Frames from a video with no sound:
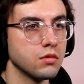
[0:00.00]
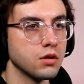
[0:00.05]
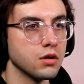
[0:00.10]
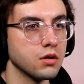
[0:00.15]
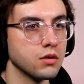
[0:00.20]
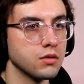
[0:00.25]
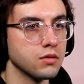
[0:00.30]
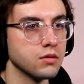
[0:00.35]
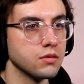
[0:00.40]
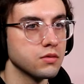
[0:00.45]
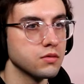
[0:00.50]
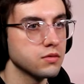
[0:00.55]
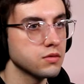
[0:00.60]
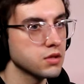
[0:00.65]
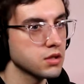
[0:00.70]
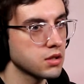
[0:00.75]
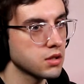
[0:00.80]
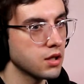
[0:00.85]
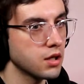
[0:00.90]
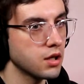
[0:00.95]
Oh
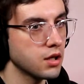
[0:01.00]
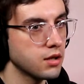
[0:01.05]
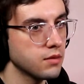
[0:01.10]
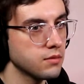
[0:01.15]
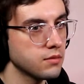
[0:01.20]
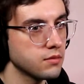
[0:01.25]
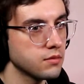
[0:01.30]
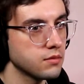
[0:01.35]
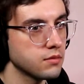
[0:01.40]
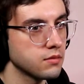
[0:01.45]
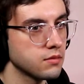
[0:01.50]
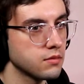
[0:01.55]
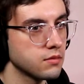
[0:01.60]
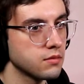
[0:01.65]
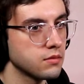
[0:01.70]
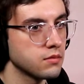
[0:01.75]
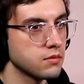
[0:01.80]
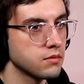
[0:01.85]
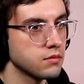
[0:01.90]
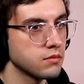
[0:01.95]
snap.
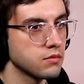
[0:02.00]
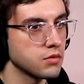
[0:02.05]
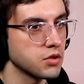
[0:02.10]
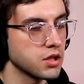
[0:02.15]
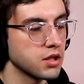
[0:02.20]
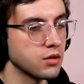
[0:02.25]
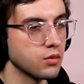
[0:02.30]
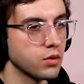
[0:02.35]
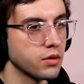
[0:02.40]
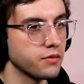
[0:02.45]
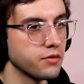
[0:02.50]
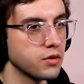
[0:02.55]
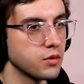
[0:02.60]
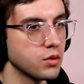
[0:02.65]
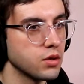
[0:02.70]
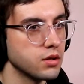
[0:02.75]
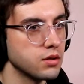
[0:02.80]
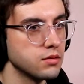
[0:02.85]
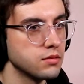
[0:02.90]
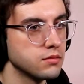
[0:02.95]
We're gonna get a
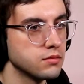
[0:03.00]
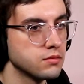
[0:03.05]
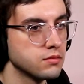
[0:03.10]
1v1.